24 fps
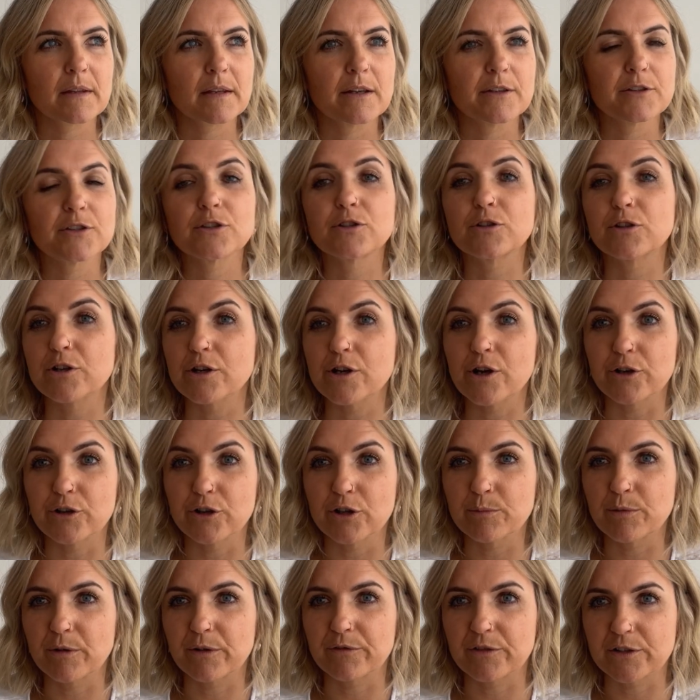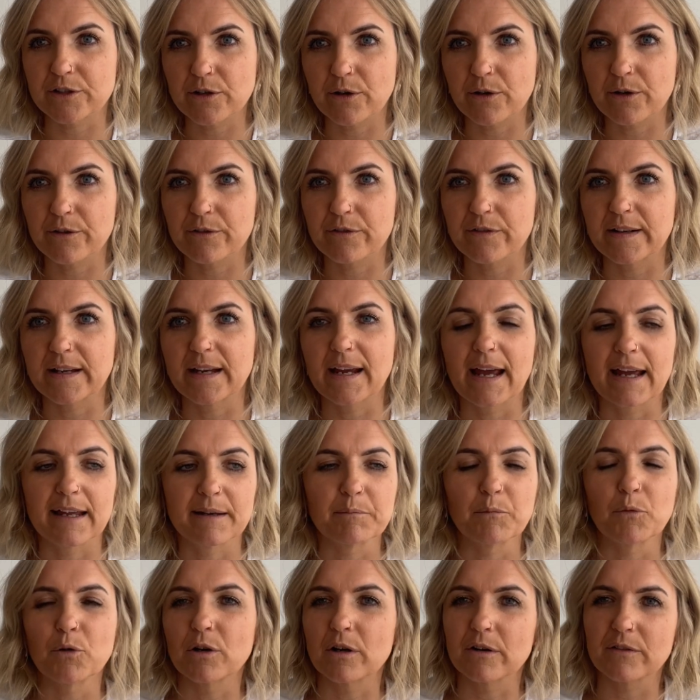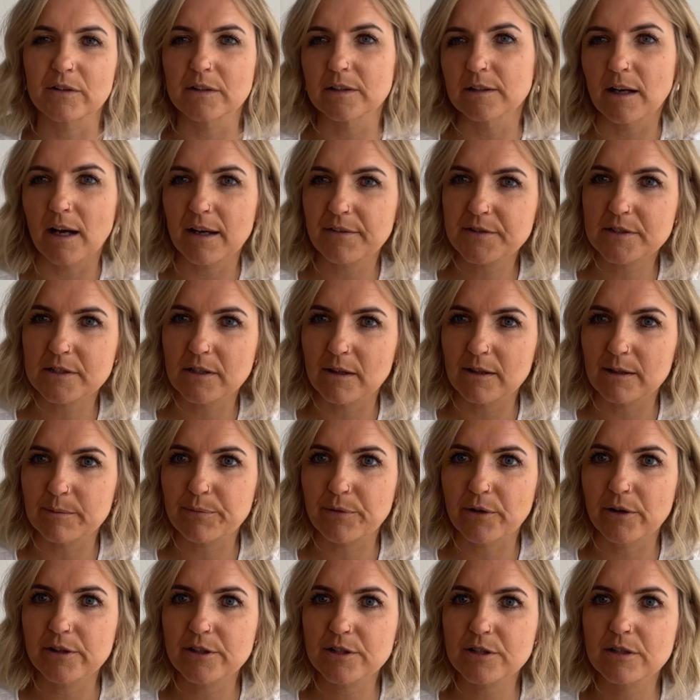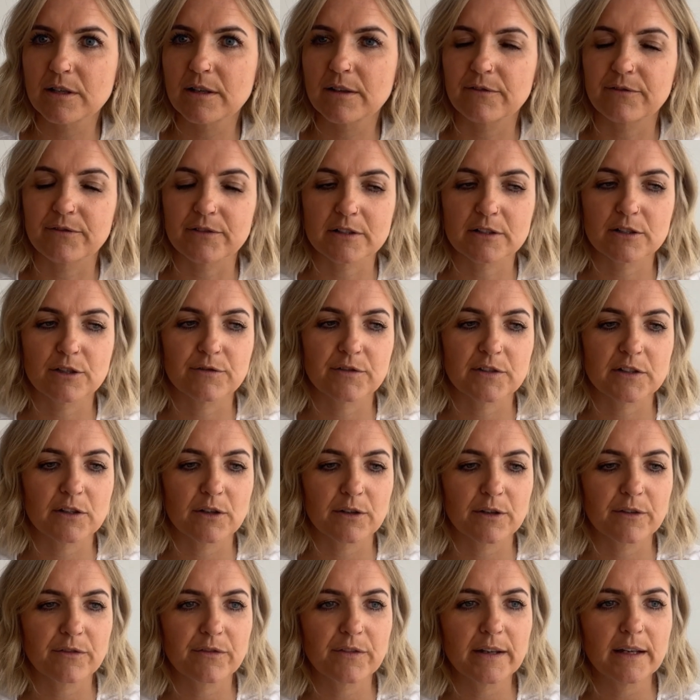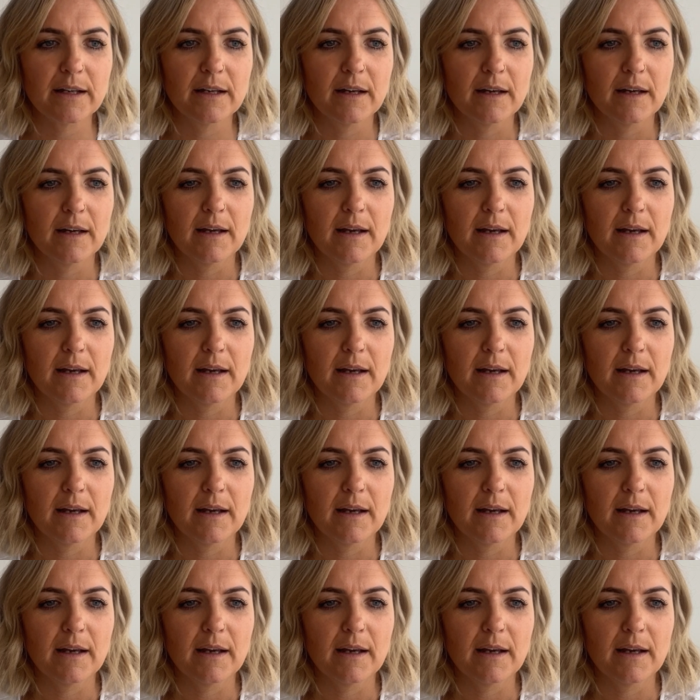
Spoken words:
studio newborn photography and more of a lifestyle approach to photography.